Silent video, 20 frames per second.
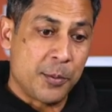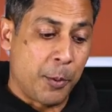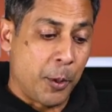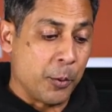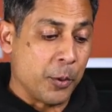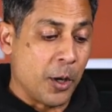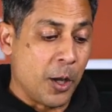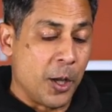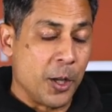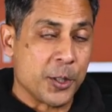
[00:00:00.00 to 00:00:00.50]
but
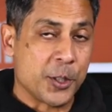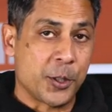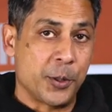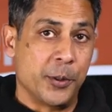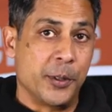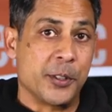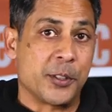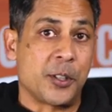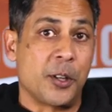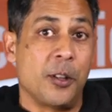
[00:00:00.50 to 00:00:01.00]
we're also
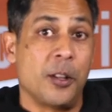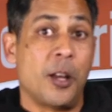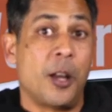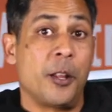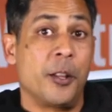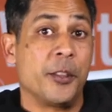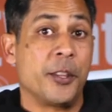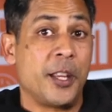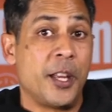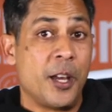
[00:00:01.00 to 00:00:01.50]
going to install
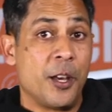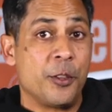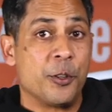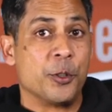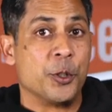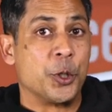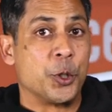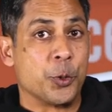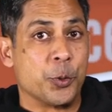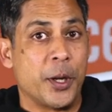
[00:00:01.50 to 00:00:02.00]
all the
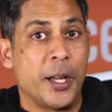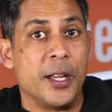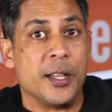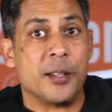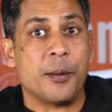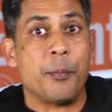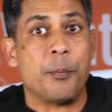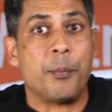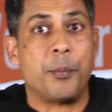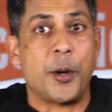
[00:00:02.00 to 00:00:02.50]
other
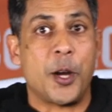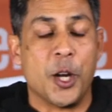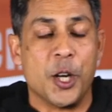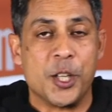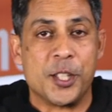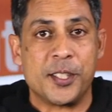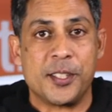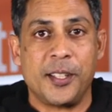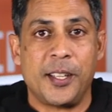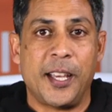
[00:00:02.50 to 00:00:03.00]
great
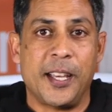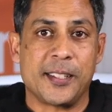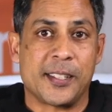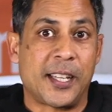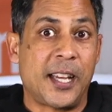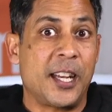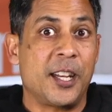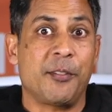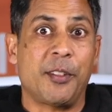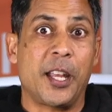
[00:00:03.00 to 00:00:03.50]
parts as
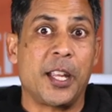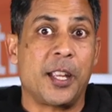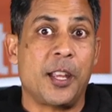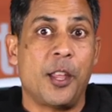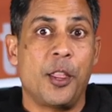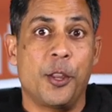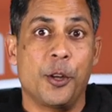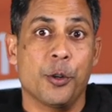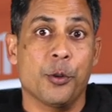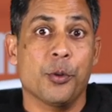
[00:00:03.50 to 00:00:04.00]
kind of like
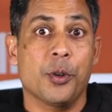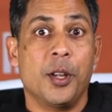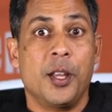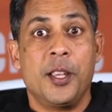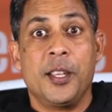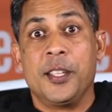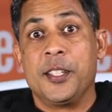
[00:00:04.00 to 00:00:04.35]
their